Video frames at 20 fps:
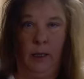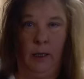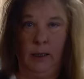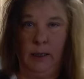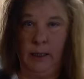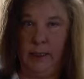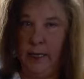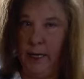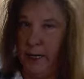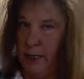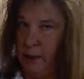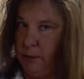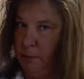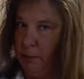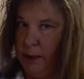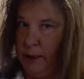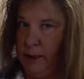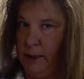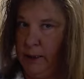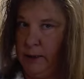10
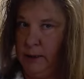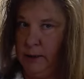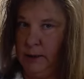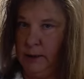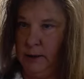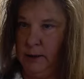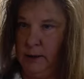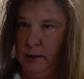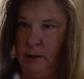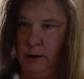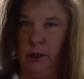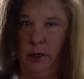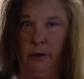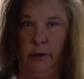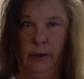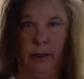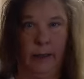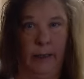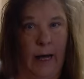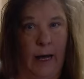minutes, turn it
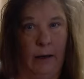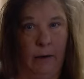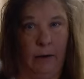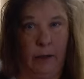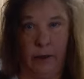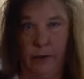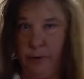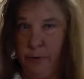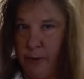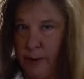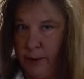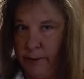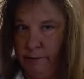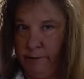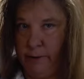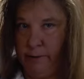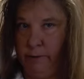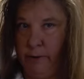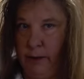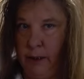down to
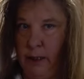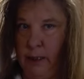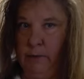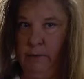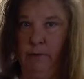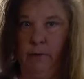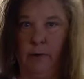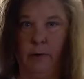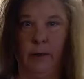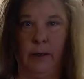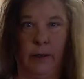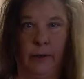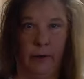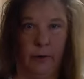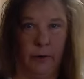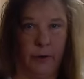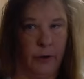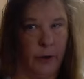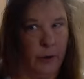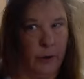350 for another
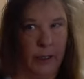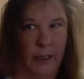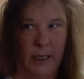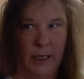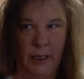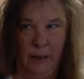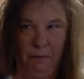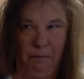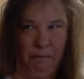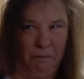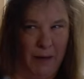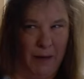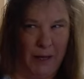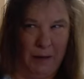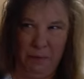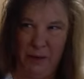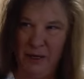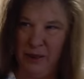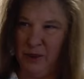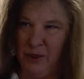30, maybe
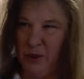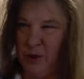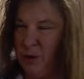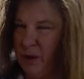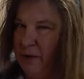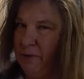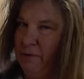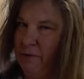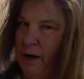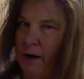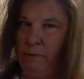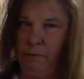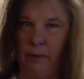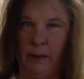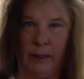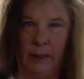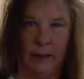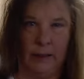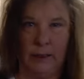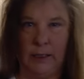35
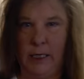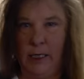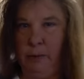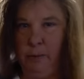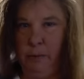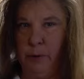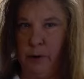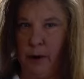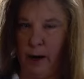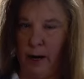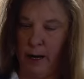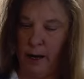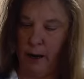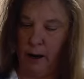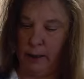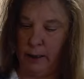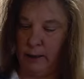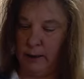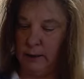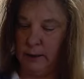minutes. Keep your eye on
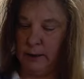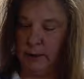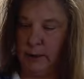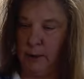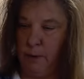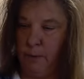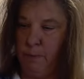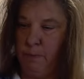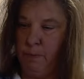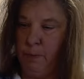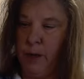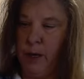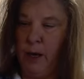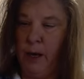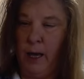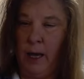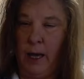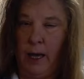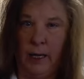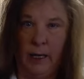it. So,
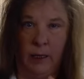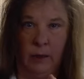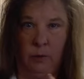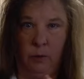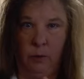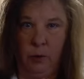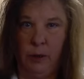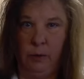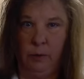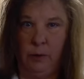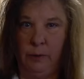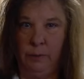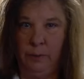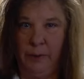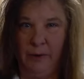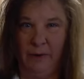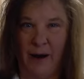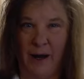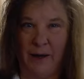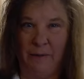and we will be
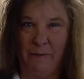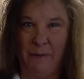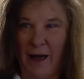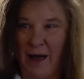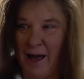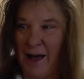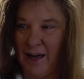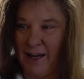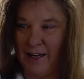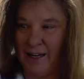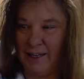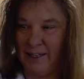right back.